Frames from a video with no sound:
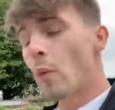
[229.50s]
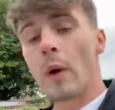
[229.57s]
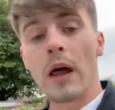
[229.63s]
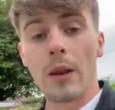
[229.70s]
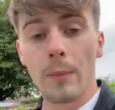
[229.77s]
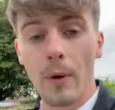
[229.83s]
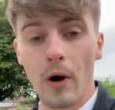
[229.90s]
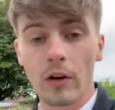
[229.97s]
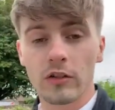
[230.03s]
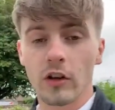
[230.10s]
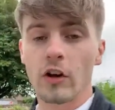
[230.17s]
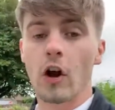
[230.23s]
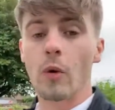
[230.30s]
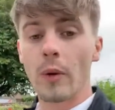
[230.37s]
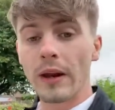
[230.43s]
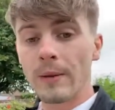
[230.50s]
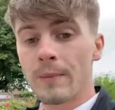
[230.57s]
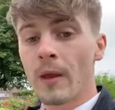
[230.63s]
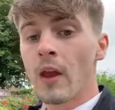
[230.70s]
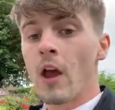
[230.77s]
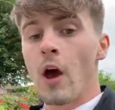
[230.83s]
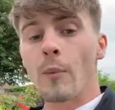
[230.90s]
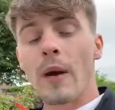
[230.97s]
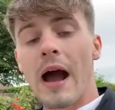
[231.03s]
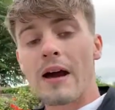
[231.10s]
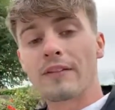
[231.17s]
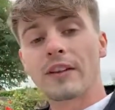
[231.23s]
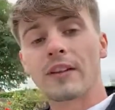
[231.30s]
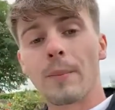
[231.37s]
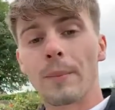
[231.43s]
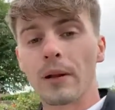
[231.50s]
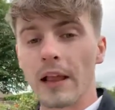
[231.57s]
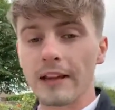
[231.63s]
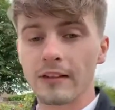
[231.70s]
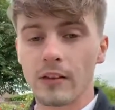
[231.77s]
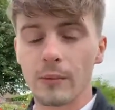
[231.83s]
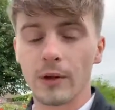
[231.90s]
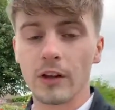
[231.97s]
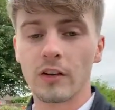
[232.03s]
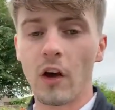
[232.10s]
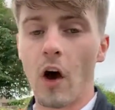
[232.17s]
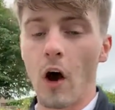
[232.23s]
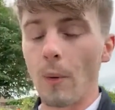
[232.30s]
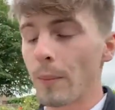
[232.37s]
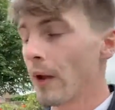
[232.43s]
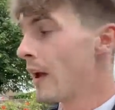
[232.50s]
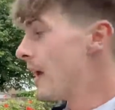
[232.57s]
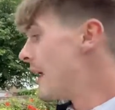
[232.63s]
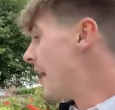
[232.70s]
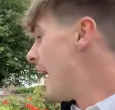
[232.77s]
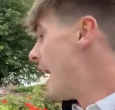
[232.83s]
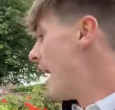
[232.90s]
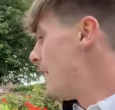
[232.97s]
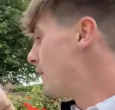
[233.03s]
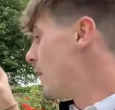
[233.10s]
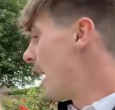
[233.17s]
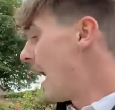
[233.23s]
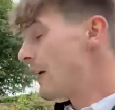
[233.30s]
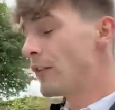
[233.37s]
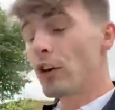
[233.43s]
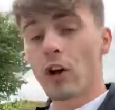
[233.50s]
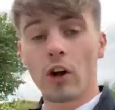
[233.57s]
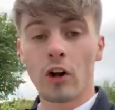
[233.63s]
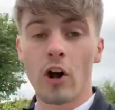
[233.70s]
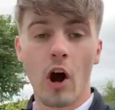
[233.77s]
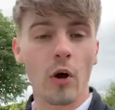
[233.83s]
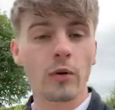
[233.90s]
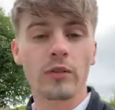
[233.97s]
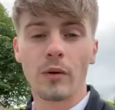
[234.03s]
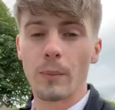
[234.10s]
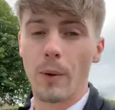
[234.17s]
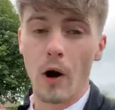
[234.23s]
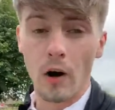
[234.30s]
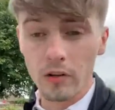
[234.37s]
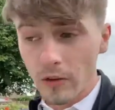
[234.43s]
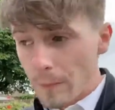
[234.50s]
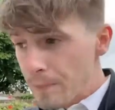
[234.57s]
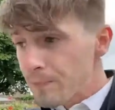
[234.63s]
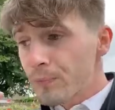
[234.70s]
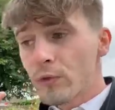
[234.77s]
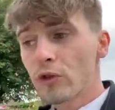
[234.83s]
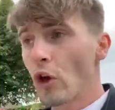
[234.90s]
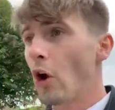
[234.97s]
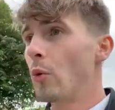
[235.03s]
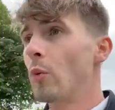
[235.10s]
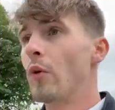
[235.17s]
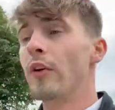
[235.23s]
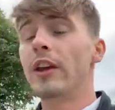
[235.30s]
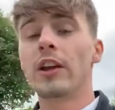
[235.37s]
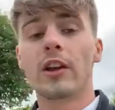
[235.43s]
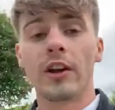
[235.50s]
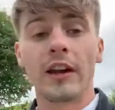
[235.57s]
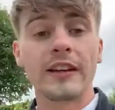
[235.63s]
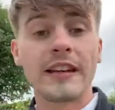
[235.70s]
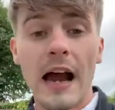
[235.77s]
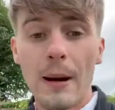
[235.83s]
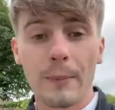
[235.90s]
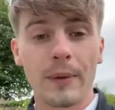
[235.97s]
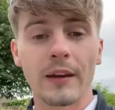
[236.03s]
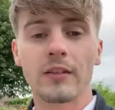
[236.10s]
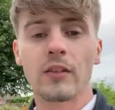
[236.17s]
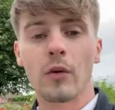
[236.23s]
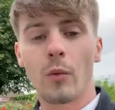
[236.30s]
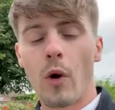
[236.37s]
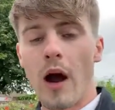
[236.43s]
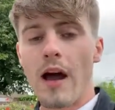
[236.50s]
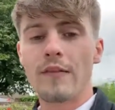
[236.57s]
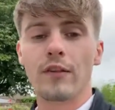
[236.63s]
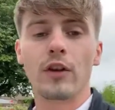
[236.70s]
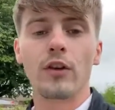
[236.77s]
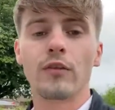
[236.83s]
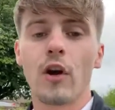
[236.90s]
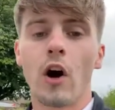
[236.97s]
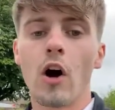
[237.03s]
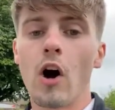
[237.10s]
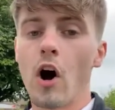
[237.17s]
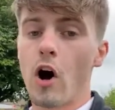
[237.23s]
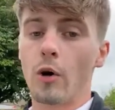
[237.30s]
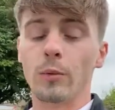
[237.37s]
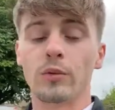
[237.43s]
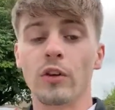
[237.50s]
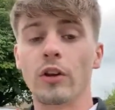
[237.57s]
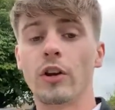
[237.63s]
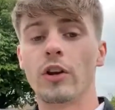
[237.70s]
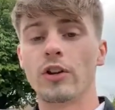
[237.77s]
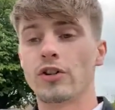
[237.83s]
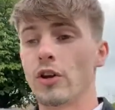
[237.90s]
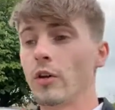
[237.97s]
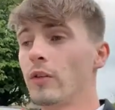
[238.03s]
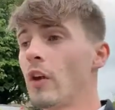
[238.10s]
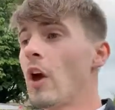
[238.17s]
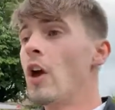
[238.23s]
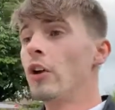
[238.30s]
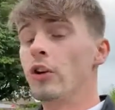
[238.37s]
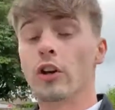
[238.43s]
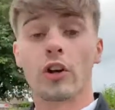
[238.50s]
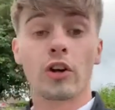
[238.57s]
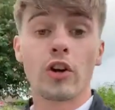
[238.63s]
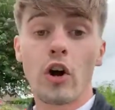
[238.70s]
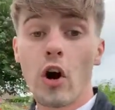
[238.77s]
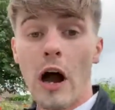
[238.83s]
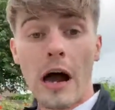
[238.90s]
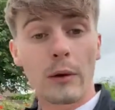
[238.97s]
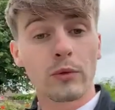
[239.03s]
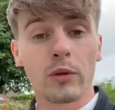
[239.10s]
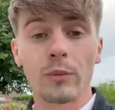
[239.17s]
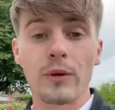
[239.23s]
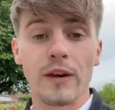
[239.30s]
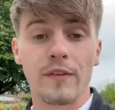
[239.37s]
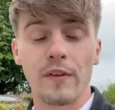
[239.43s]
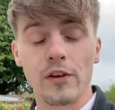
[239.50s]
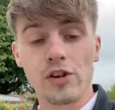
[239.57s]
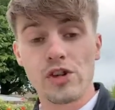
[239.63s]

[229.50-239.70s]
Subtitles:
where the balls are going and we're having to place them on top. If you haven't got cones and balls, don't worry, you can adapt this to whatever you've got at home. So you could cut out some different